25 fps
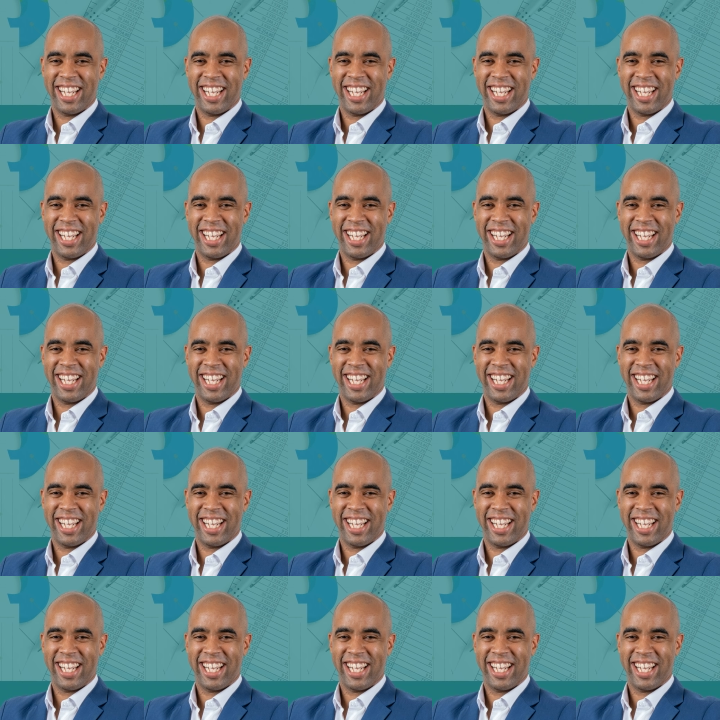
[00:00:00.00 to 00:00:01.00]

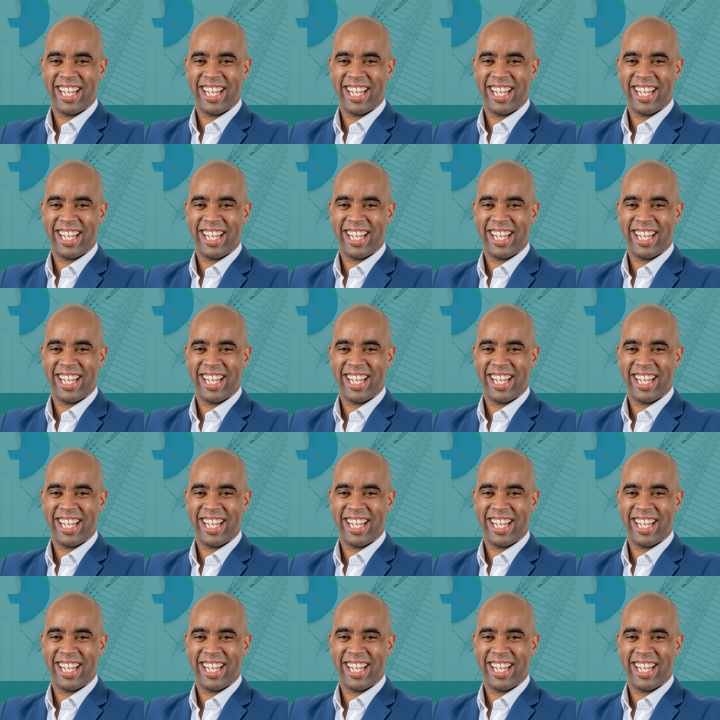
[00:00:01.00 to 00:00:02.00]

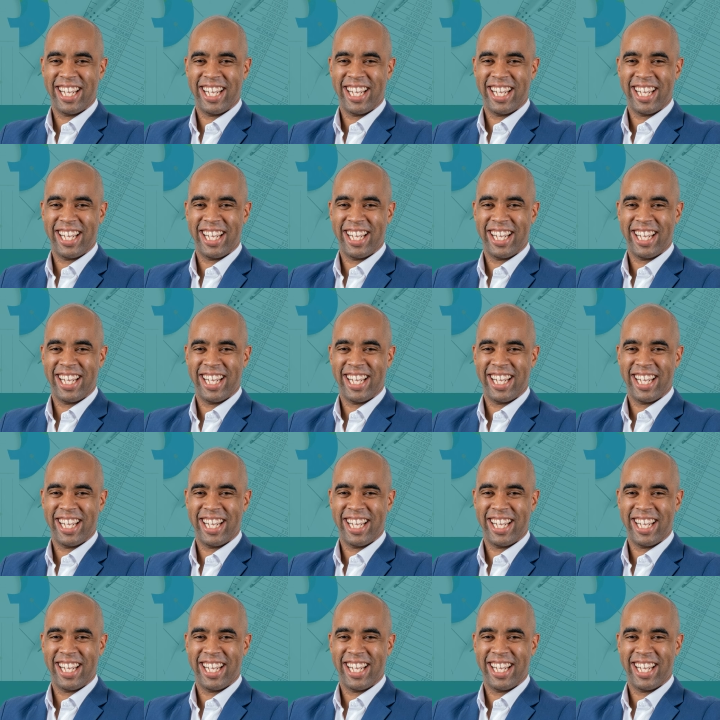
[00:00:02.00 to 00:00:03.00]

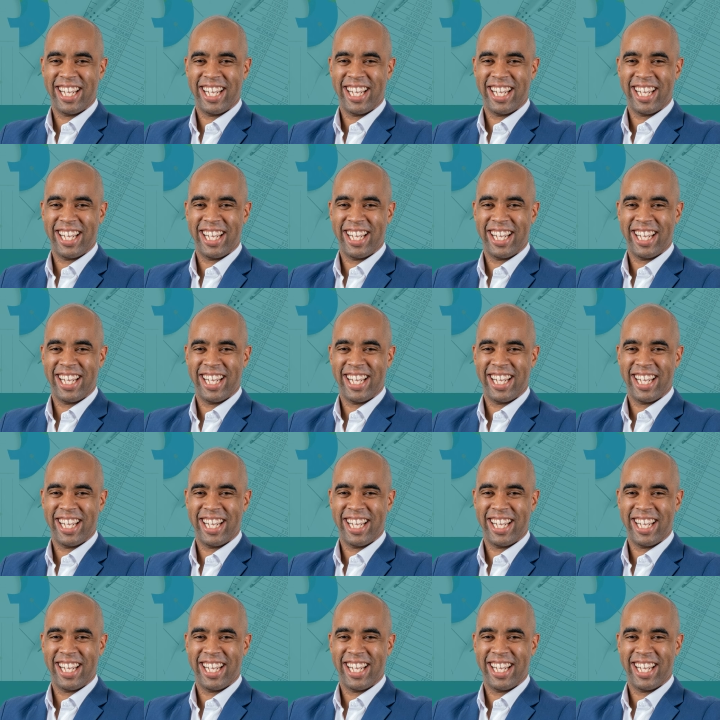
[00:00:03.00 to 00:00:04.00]

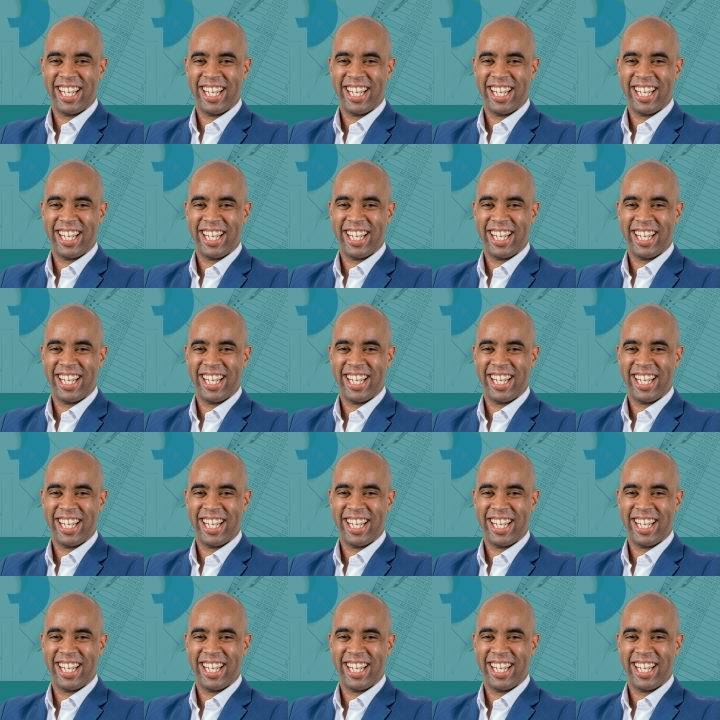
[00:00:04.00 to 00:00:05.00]

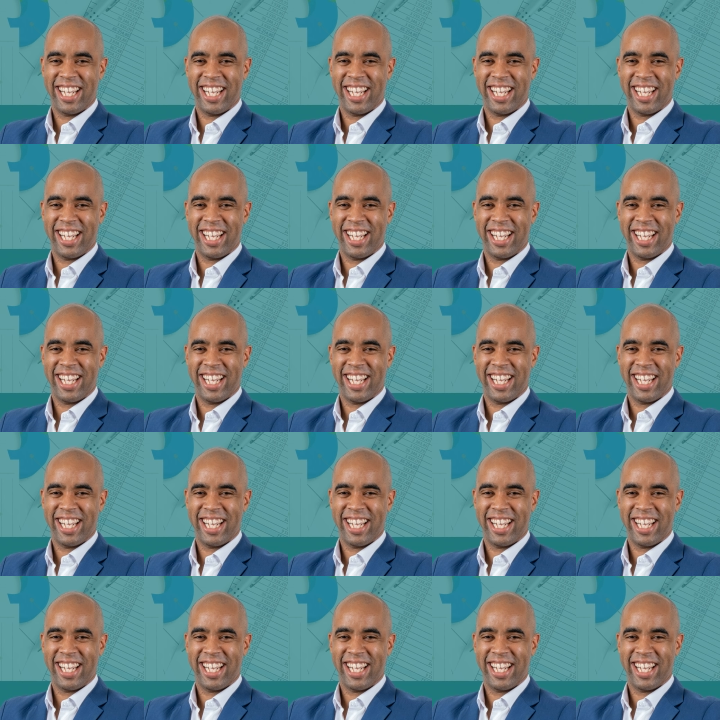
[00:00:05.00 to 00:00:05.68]
(no lip movement)